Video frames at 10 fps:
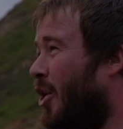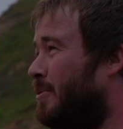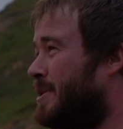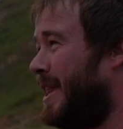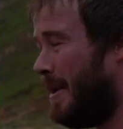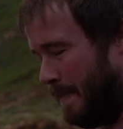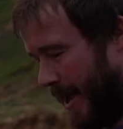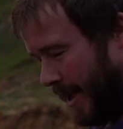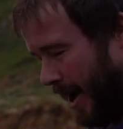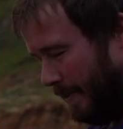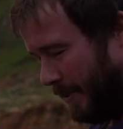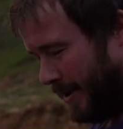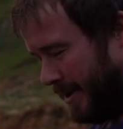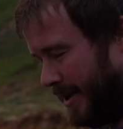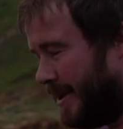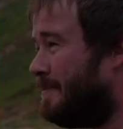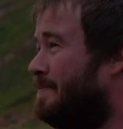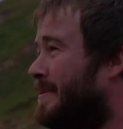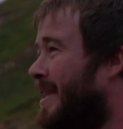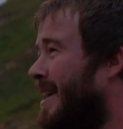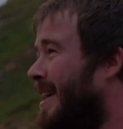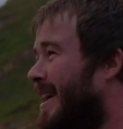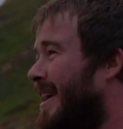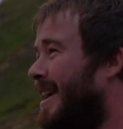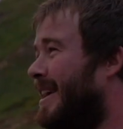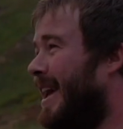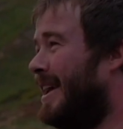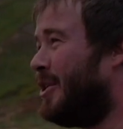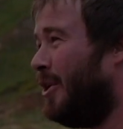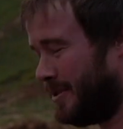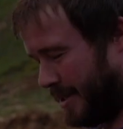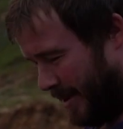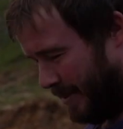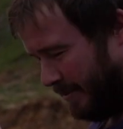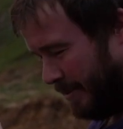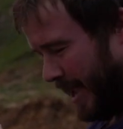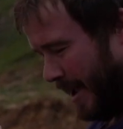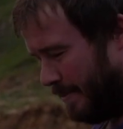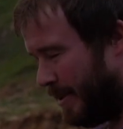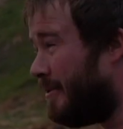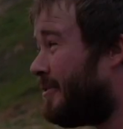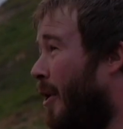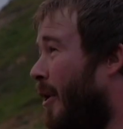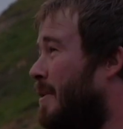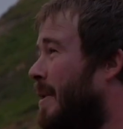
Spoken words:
job to then pick it up and get in contact with him again, but we've got him